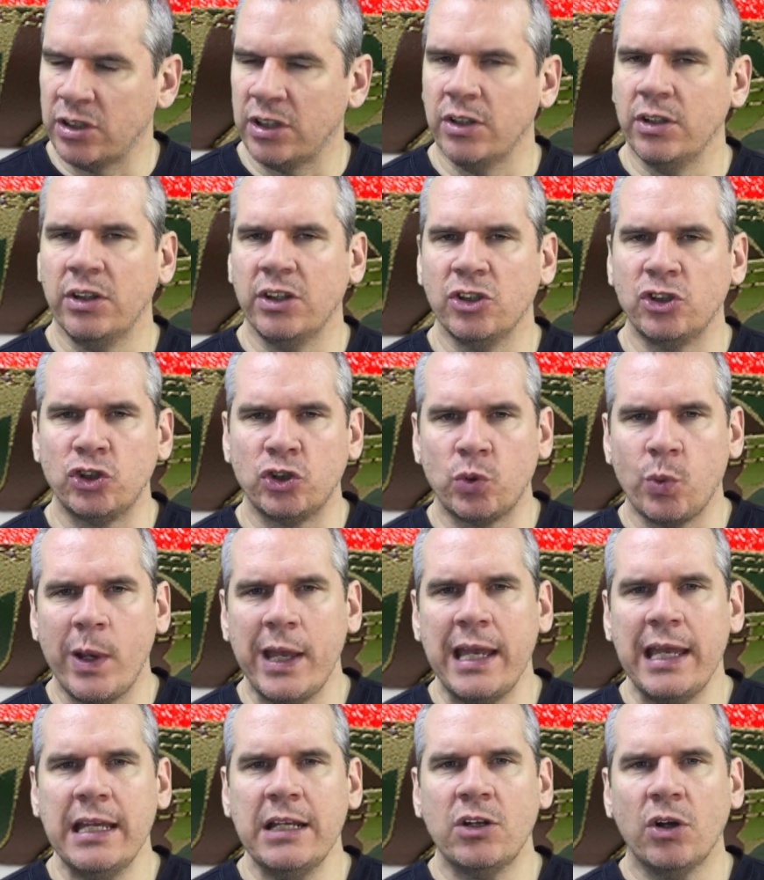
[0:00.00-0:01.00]
The
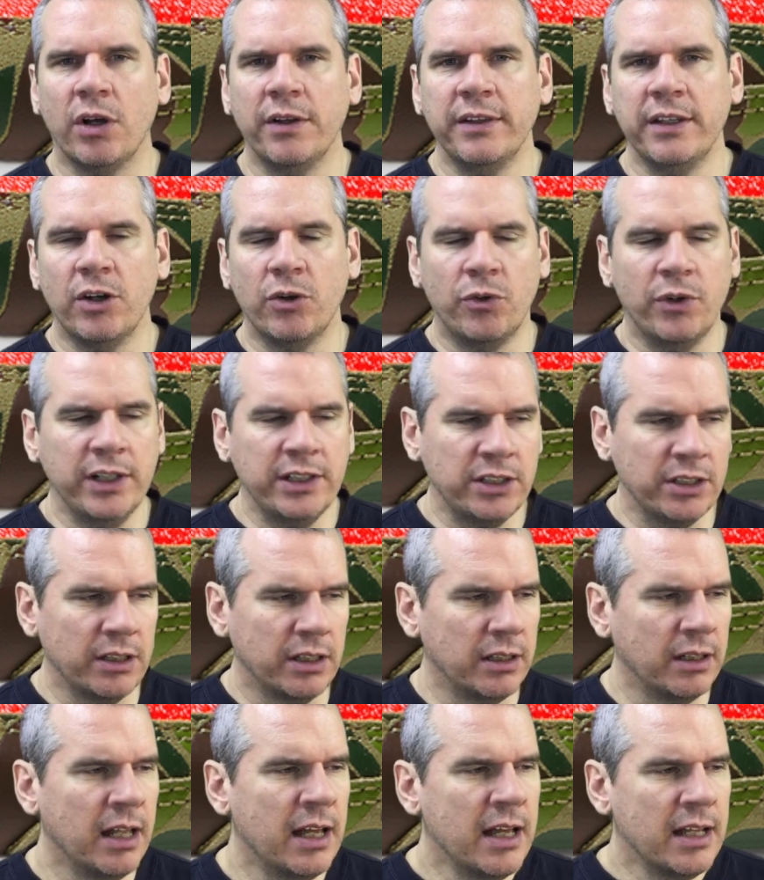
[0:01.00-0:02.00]
suede on the
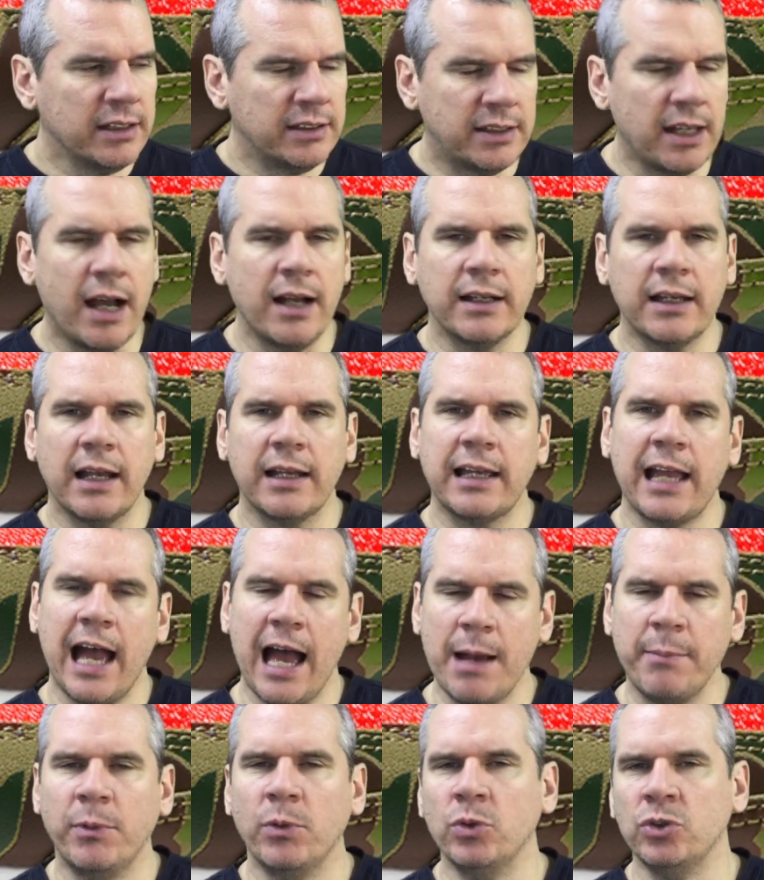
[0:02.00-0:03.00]
original Duck
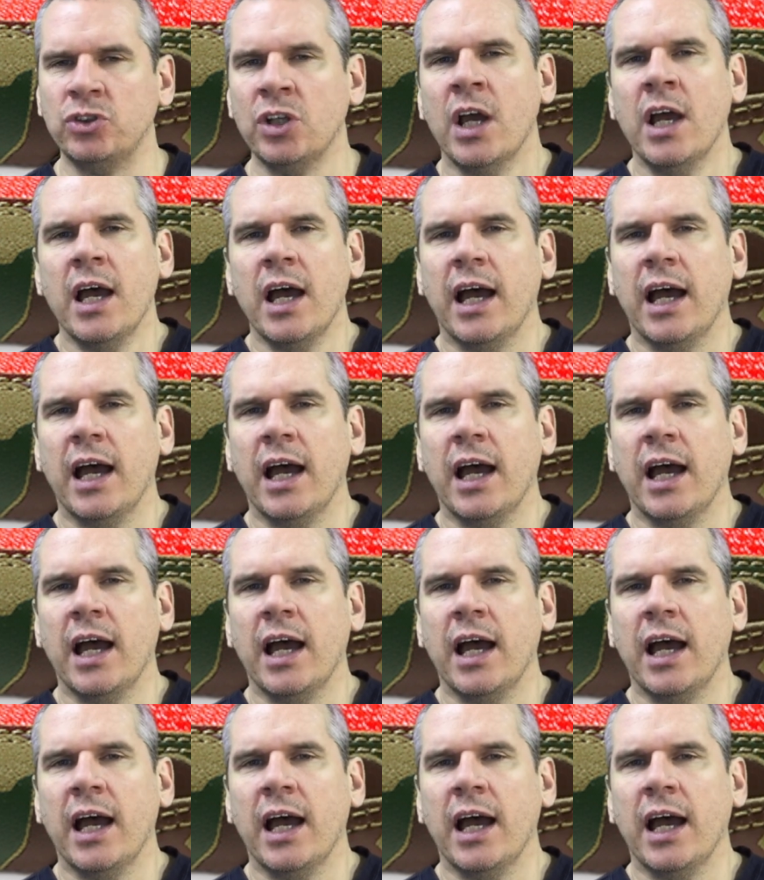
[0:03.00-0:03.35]
Camos